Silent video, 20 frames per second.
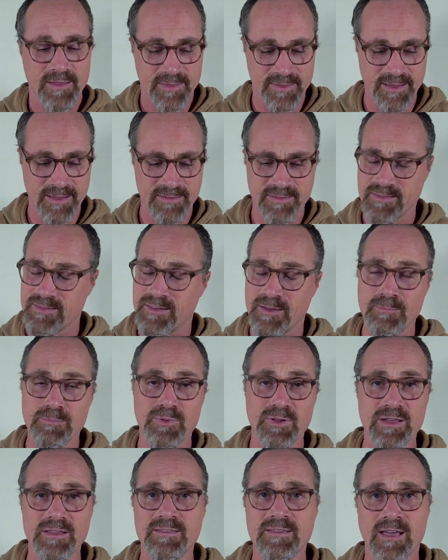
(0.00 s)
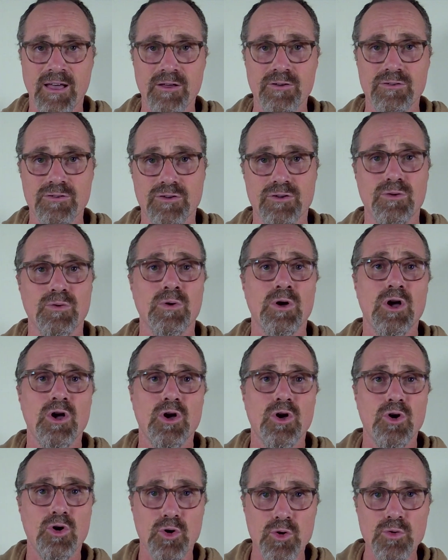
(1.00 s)
This simply tells you
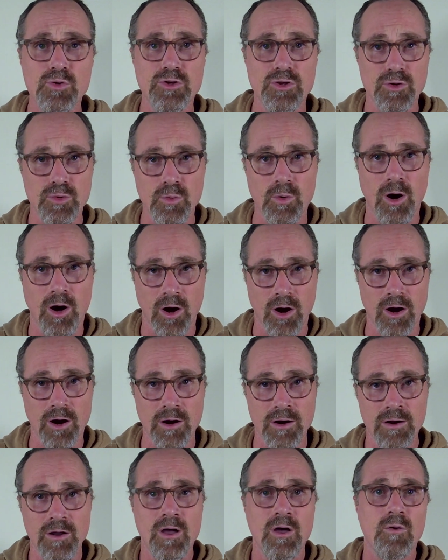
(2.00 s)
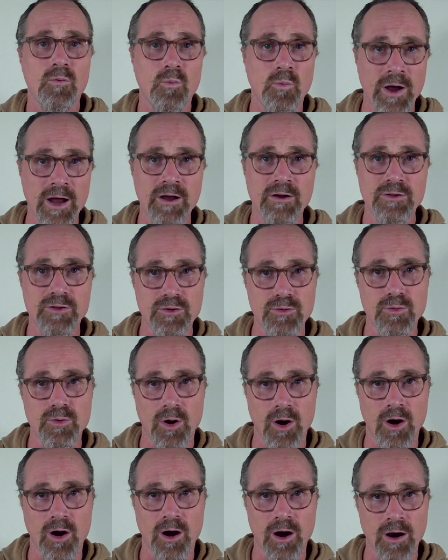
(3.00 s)
who you are, where you
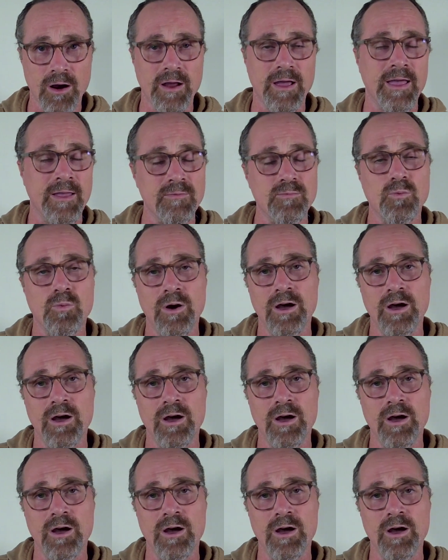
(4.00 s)
are, and